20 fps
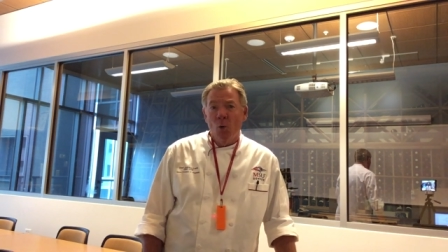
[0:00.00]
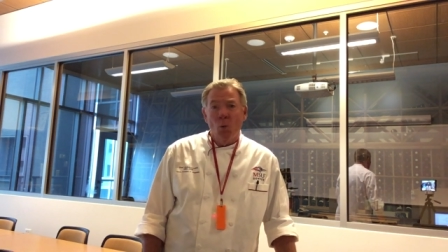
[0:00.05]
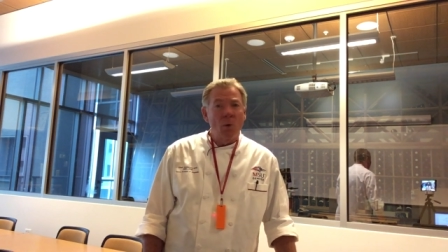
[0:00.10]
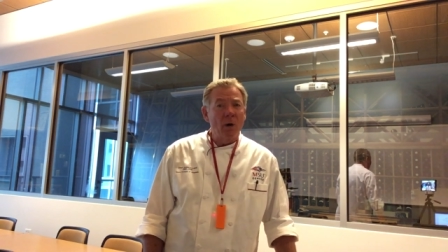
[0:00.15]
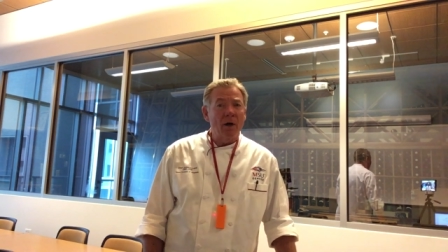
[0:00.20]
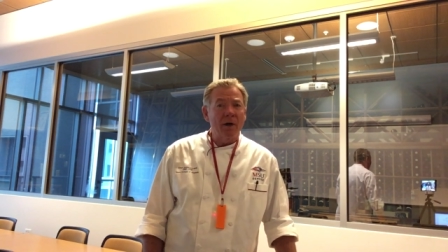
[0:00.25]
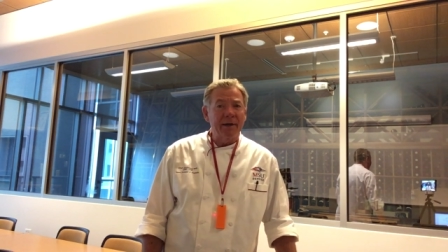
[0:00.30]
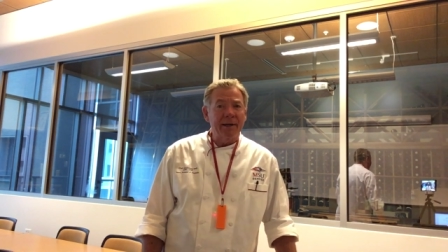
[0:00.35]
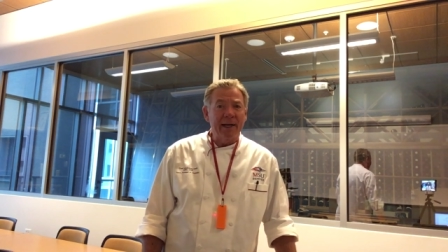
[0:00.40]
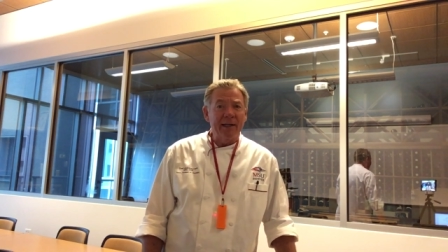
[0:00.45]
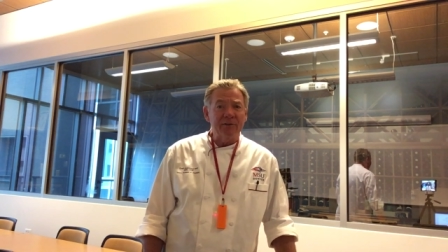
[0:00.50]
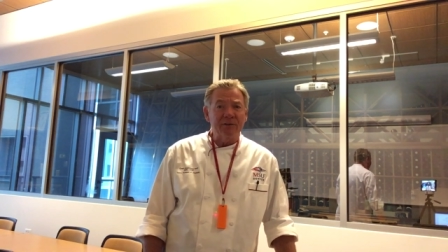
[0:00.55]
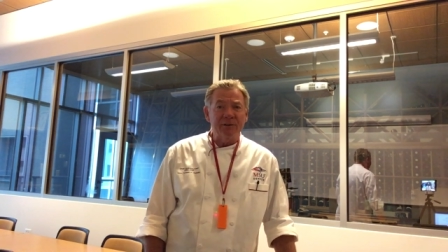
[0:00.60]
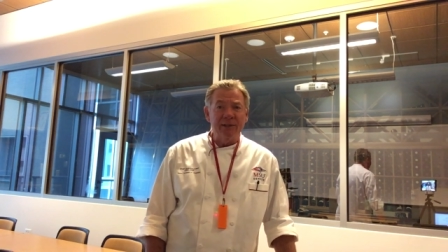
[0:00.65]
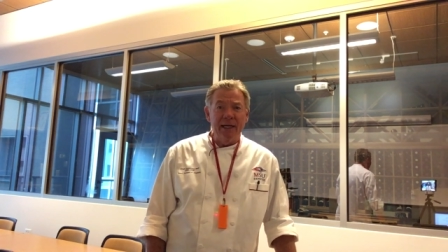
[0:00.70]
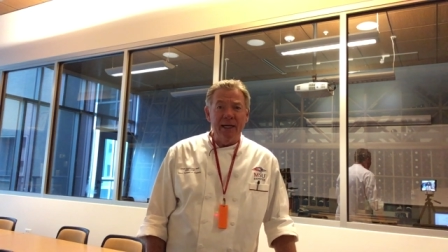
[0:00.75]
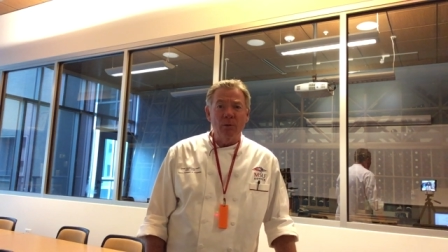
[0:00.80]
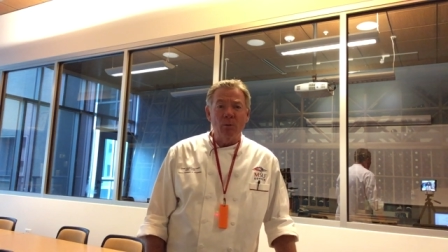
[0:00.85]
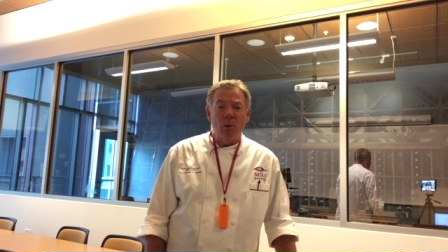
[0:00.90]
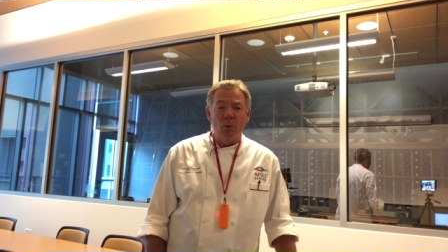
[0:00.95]
what our guests
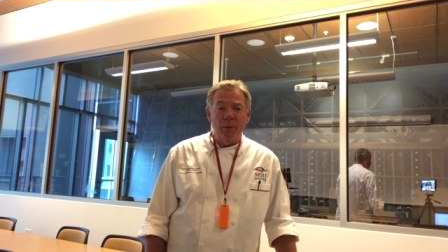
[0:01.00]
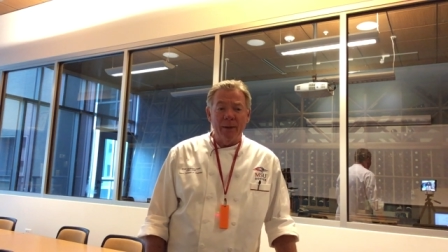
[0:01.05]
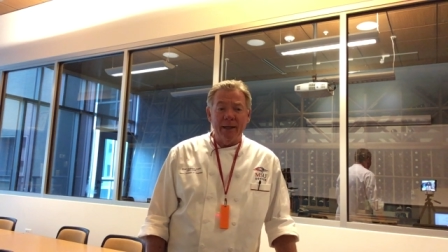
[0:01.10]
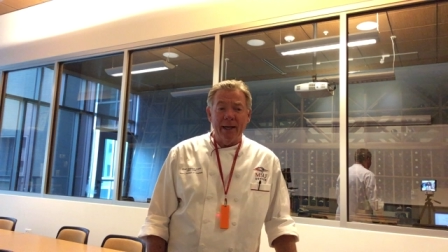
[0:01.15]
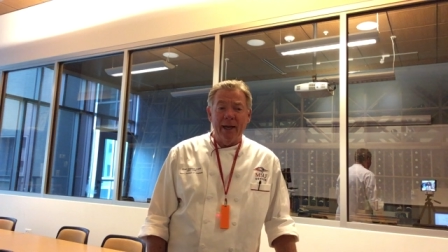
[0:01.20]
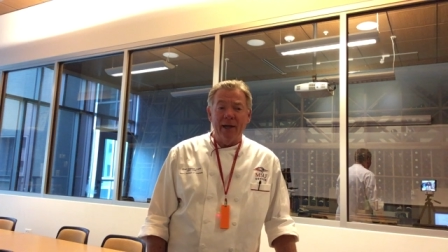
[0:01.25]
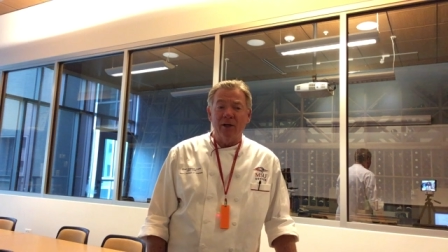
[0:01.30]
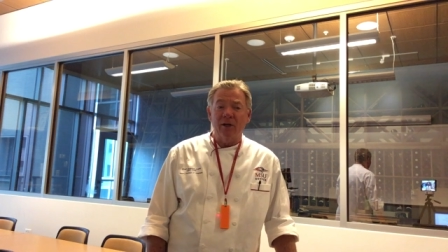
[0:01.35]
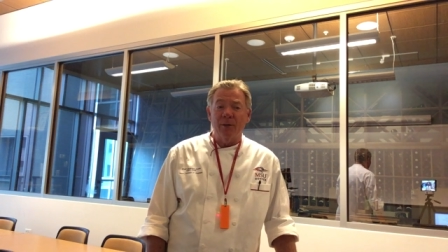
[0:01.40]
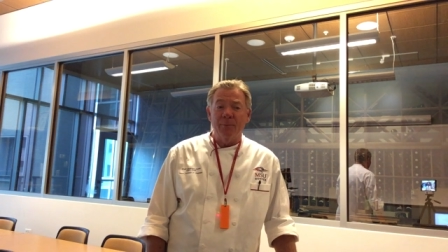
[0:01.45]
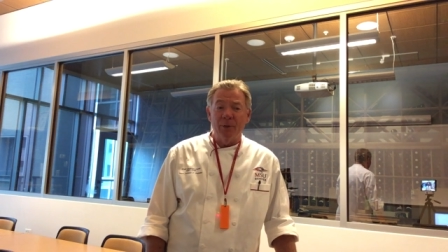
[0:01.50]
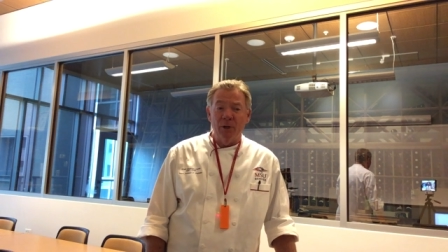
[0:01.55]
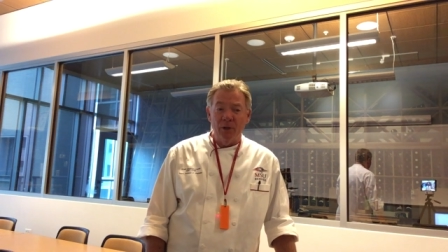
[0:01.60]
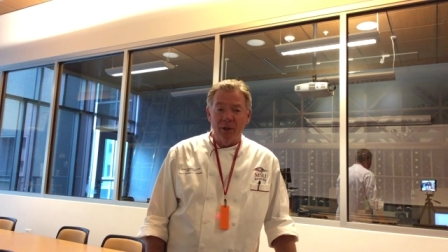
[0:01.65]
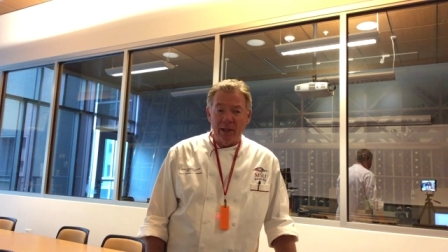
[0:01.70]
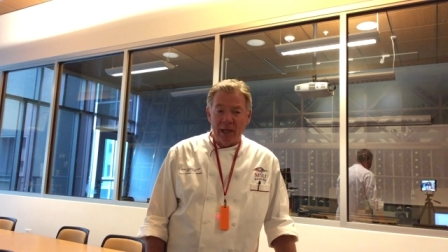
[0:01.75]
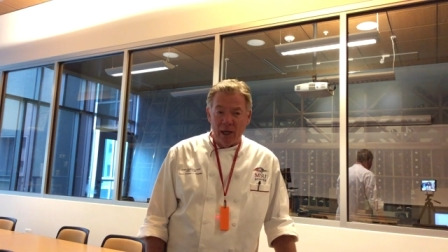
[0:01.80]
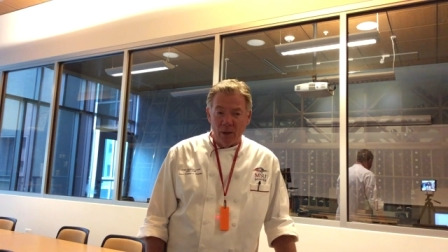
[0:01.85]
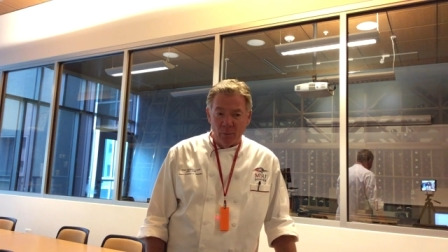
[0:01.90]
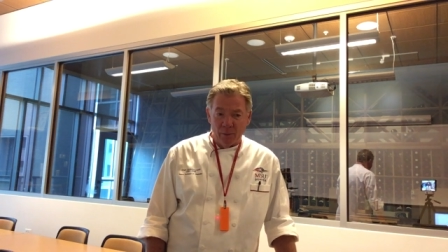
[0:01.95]
need when we can't
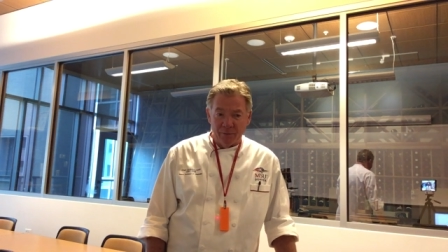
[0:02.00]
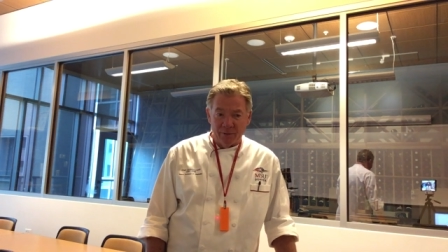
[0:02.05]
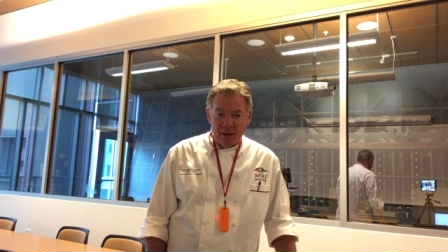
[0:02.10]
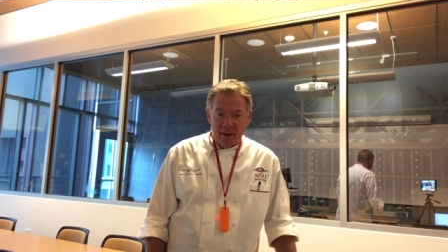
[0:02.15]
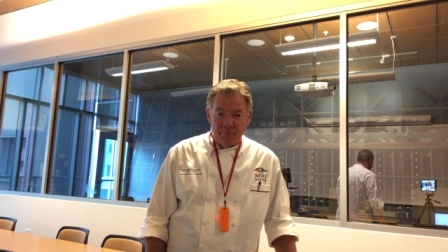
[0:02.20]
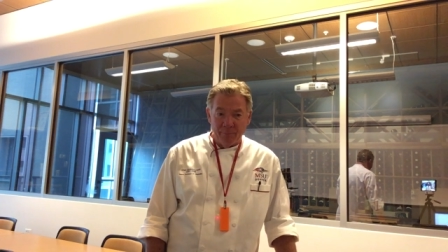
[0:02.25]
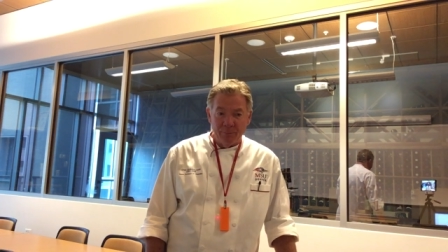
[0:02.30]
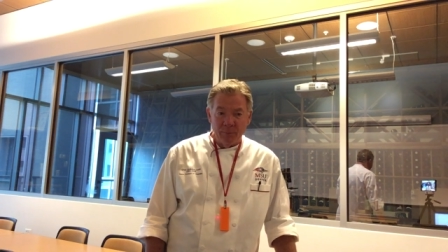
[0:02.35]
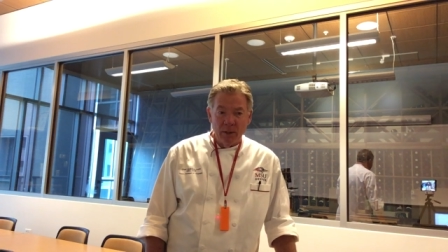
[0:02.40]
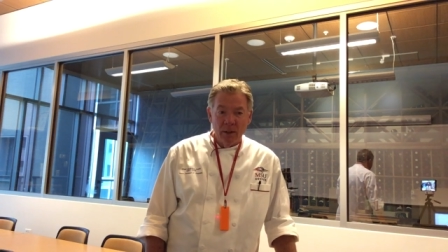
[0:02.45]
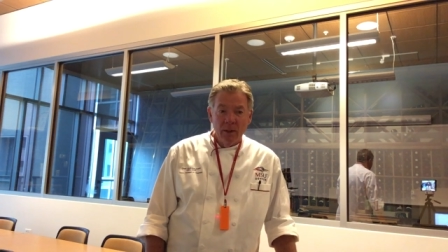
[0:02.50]
communicate with them.